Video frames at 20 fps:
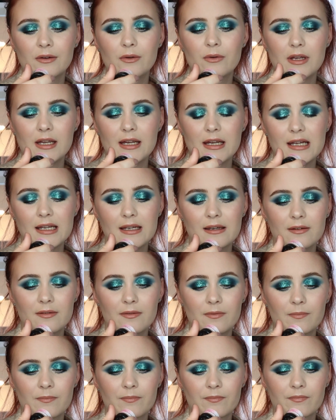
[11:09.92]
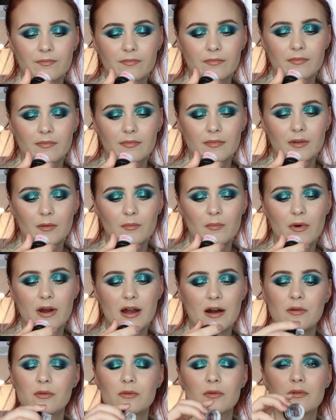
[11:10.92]
green
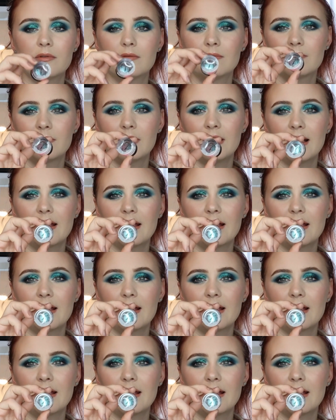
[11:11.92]
brown,